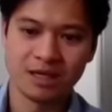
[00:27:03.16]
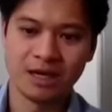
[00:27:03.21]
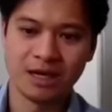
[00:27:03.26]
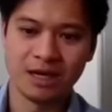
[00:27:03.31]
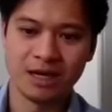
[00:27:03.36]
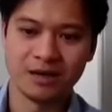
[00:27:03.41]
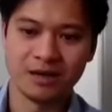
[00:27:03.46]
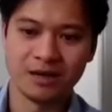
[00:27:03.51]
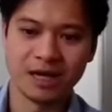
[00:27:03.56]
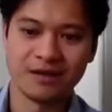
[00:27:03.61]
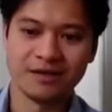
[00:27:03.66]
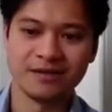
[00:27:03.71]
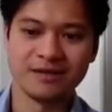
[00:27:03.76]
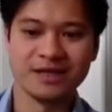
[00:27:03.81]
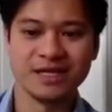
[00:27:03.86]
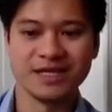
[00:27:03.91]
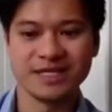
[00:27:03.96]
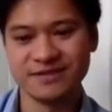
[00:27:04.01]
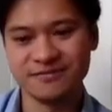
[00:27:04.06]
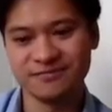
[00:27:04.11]
And
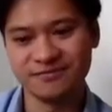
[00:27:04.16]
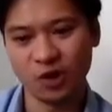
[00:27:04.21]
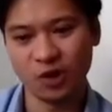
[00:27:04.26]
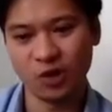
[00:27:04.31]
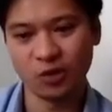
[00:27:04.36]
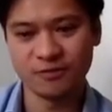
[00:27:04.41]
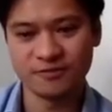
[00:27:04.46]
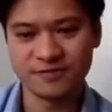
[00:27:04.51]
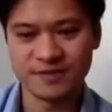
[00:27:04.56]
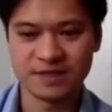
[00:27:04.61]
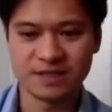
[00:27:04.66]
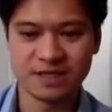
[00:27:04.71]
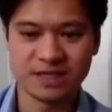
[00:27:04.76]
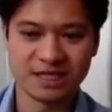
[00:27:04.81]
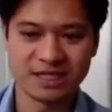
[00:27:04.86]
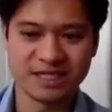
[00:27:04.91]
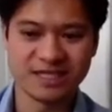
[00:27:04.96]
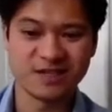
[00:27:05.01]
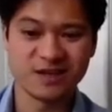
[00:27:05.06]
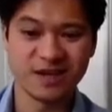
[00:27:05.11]
this involves
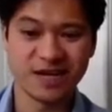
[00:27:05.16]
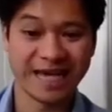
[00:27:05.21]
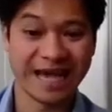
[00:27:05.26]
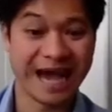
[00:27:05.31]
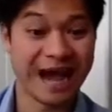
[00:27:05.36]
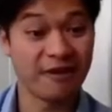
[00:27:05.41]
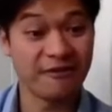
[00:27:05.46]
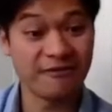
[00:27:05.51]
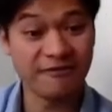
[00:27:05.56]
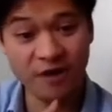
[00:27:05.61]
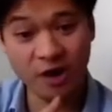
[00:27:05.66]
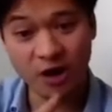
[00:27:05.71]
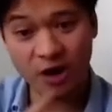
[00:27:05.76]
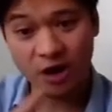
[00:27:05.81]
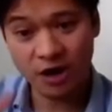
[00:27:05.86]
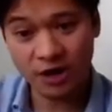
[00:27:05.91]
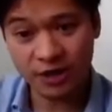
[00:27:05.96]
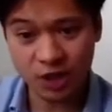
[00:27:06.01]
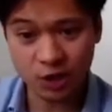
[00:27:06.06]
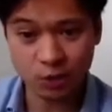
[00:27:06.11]
deciding how
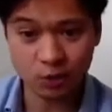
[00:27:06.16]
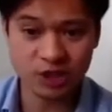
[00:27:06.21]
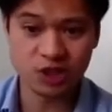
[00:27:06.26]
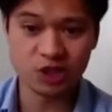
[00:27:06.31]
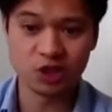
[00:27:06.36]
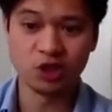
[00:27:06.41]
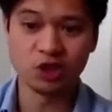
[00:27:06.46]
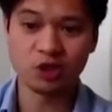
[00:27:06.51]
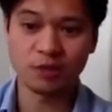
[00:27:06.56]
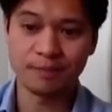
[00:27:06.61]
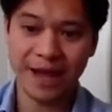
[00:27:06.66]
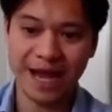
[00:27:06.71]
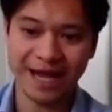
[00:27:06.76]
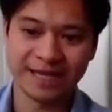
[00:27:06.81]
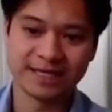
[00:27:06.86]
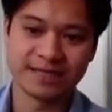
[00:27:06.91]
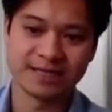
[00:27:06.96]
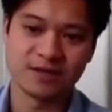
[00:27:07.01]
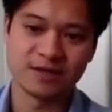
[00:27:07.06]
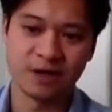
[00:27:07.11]
far you want to look back
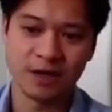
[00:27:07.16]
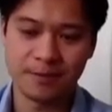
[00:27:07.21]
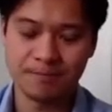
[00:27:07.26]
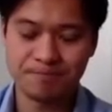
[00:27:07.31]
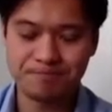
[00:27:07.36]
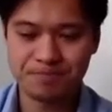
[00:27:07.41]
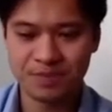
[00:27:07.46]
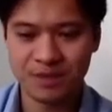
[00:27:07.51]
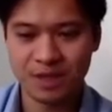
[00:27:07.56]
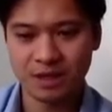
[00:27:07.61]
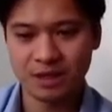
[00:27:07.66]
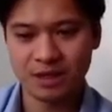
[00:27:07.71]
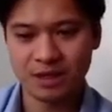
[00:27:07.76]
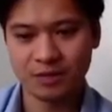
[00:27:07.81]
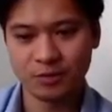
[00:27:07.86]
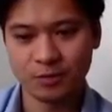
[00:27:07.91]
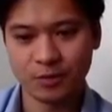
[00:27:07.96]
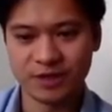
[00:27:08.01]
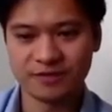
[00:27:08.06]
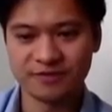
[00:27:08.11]
in time
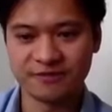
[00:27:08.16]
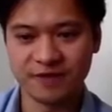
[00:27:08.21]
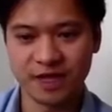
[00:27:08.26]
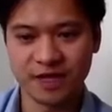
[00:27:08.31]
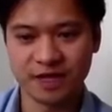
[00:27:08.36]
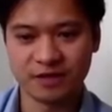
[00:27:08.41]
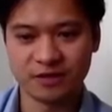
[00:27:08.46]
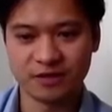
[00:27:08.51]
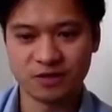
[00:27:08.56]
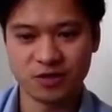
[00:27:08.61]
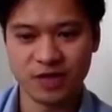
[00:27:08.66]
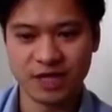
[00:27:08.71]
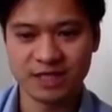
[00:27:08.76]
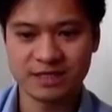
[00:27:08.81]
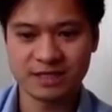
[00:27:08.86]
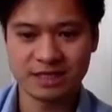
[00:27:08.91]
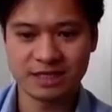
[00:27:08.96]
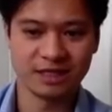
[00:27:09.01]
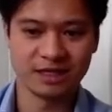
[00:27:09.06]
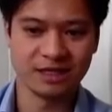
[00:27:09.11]
when you're defining your
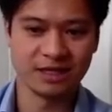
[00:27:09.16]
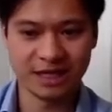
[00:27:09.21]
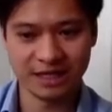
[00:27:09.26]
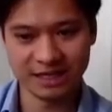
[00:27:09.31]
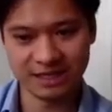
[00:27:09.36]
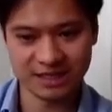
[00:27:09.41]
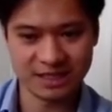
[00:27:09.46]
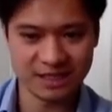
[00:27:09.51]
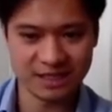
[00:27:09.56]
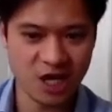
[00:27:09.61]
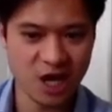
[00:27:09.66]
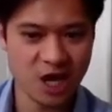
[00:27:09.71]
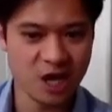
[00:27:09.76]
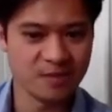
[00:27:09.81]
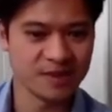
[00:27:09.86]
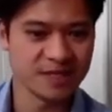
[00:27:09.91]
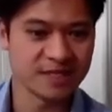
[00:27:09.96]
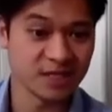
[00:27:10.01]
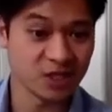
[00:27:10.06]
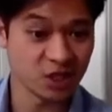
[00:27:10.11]
trend, and it
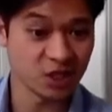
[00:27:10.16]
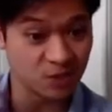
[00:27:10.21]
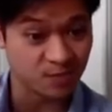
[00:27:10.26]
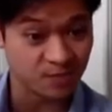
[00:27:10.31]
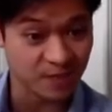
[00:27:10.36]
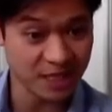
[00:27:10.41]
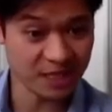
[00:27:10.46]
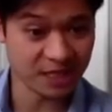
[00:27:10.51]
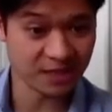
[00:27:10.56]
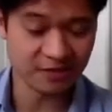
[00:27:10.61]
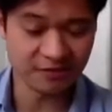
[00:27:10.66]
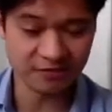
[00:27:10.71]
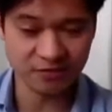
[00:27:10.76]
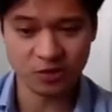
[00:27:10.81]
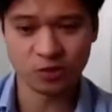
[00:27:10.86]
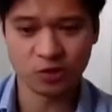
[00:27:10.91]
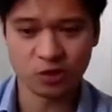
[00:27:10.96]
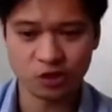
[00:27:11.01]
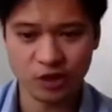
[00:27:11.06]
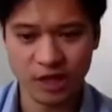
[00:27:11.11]
determines the speed of
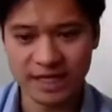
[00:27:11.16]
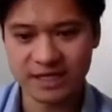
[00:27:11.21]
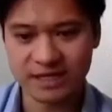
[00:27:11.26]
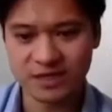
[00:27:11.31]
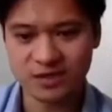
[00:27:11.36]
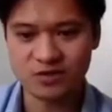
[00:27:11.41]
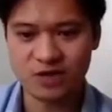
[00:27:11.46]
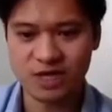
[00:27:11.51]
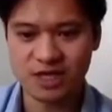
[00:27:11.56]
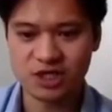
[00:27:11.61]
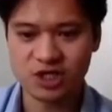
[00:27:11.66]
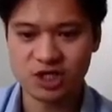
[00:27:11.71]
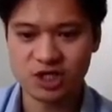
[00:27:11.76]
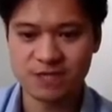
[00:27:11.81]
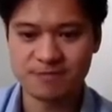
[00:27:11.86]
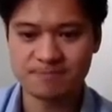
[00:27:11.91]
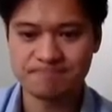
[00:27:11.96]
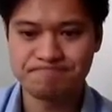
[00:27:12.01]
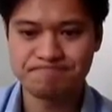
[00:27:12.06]
your trading strategy.